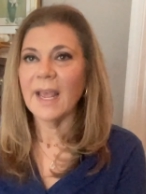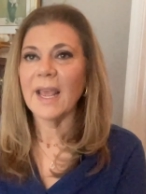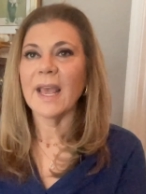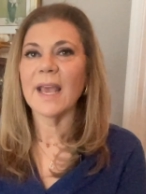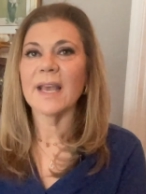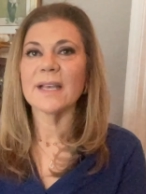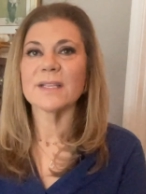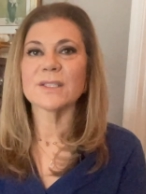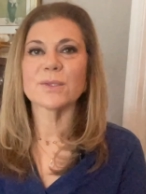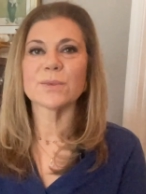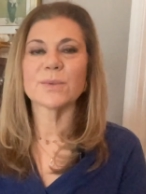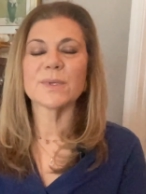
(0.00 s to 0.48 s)

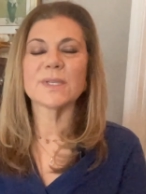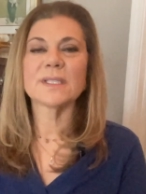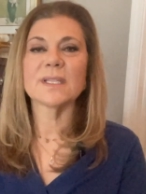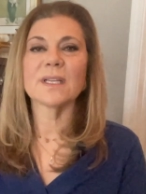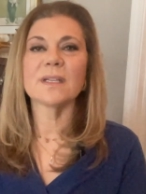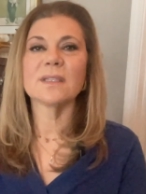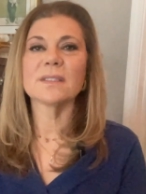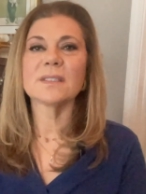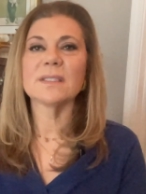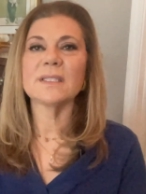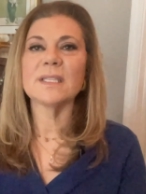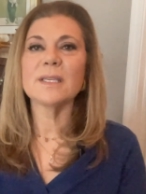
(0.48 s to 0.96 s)
As a
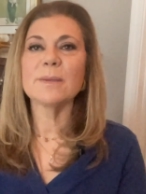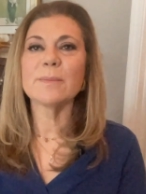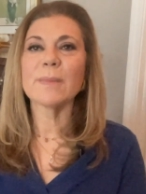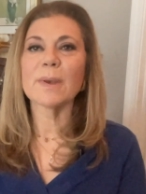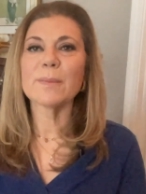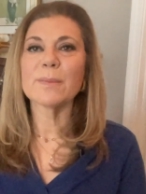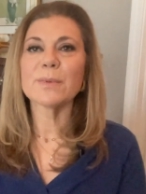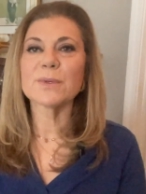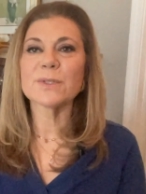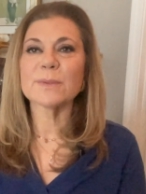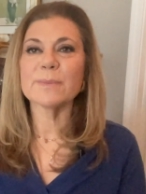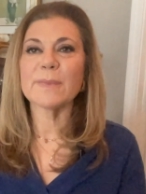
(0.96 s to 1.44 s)
result, team
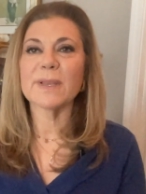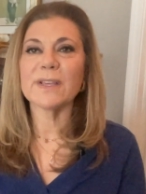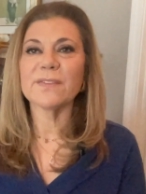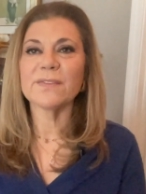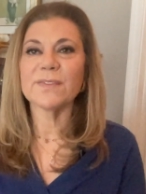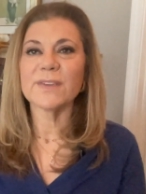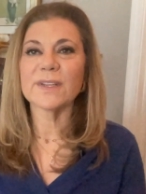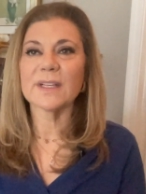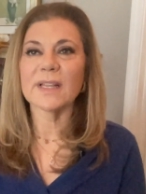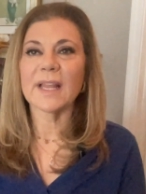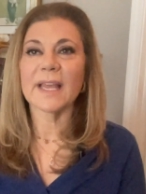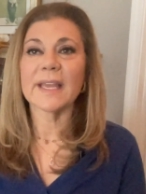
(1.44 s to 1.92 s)
members may
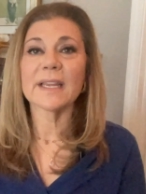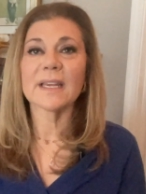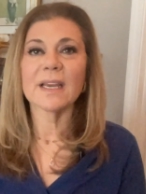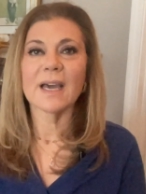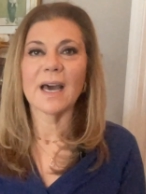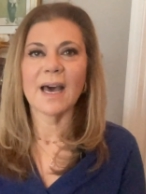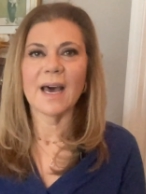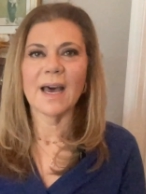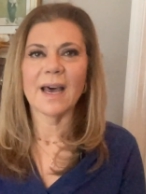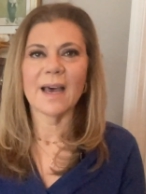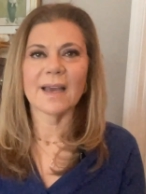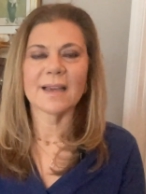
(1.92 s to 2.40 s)
feel like
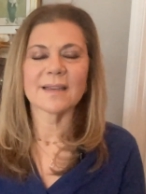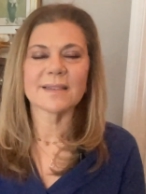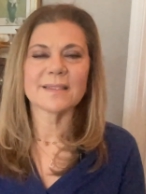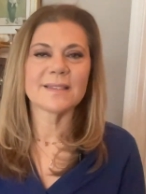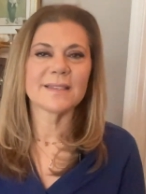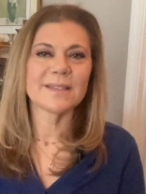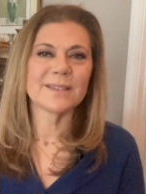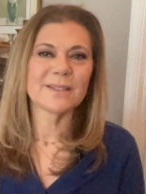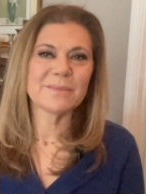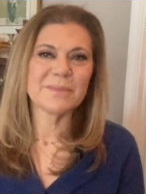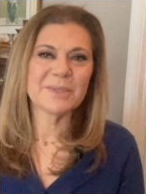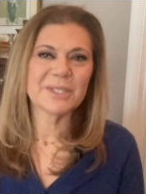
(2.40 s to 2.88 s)

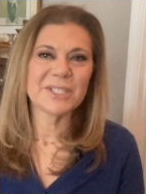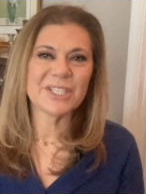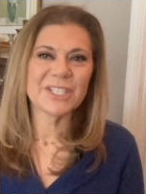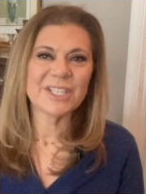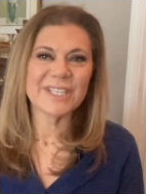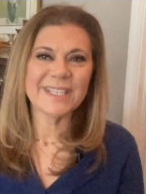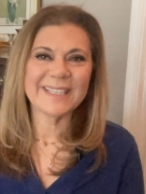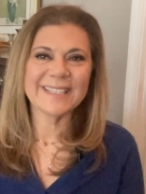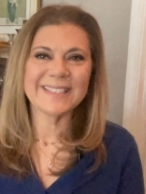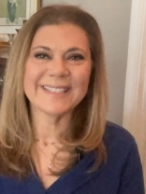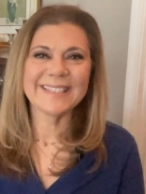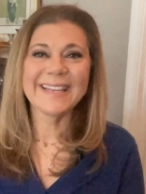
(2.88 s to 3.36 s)
cogs in a
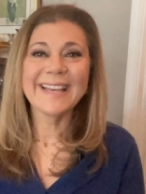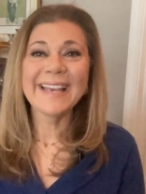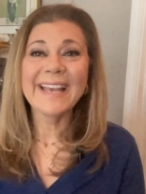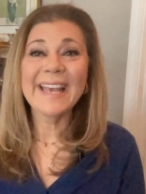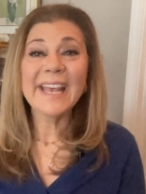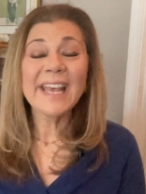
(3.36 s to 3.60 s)
machine.